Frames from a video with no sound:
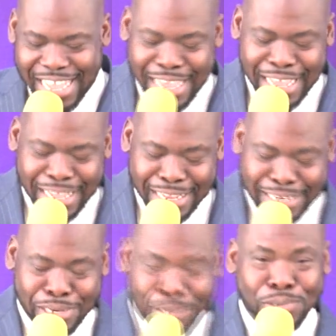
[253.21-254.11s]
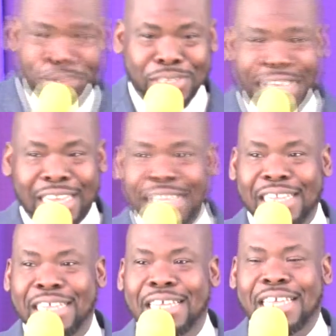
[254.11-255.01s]
Hallelujah.
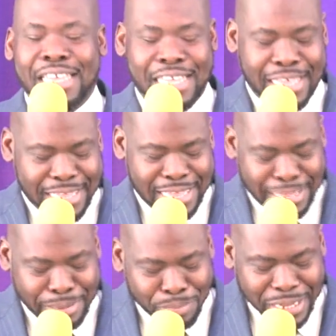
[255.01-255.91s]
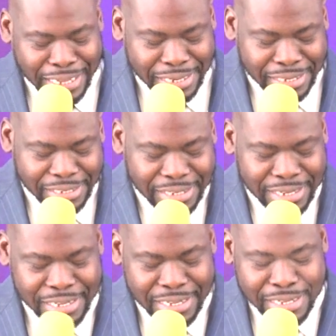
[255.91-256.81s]
Amen.
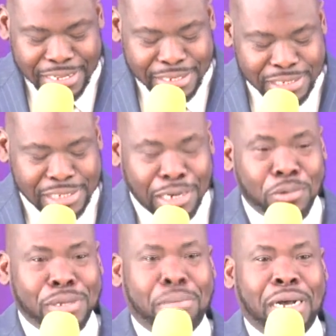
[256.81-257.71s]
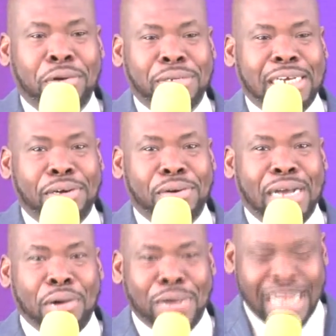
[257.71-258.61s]
Shall we bow down
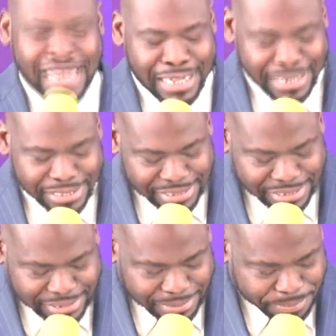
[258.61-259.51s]
our heads?